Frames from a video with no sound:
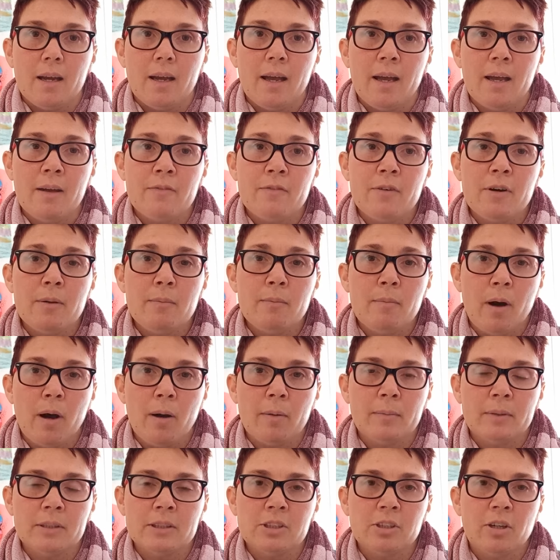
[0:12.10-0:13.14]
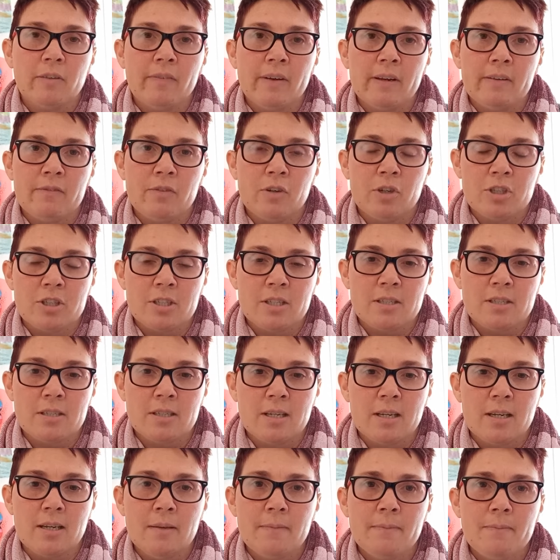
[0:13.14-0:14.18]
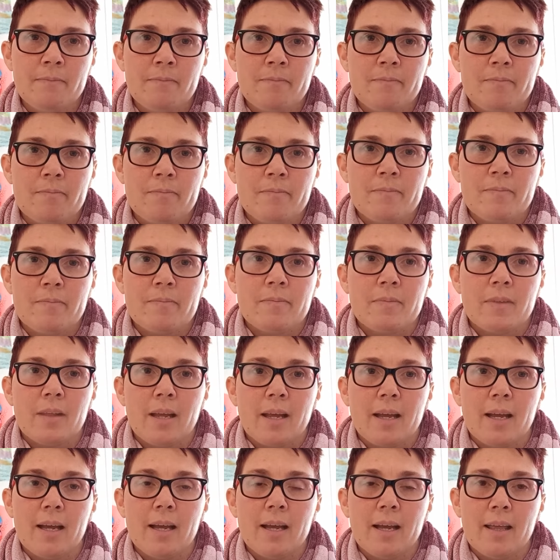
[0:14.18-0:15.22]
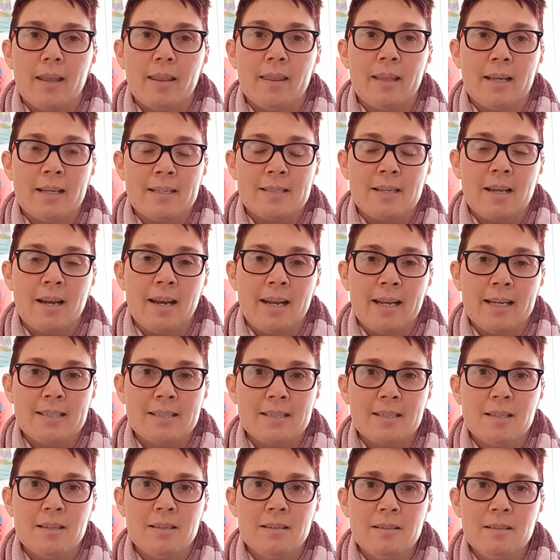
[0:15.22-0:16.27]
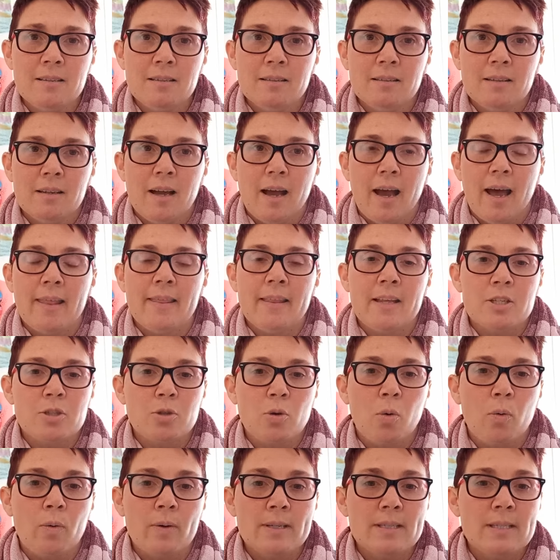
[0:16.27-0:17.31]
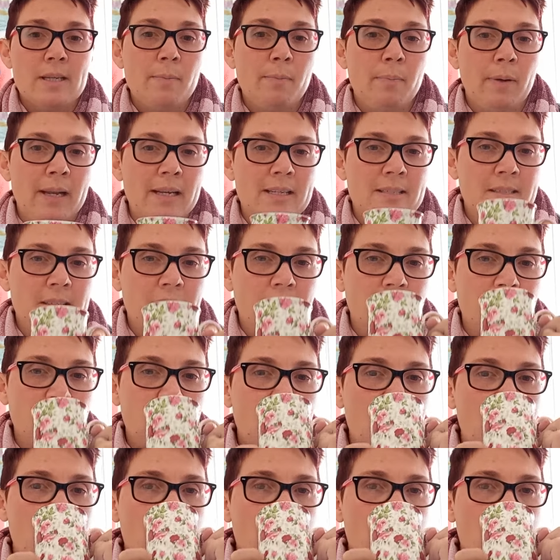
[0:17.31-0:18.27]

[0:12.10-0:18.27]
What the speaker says: Every moment of adversity, there's a lesson and there's always a blessing.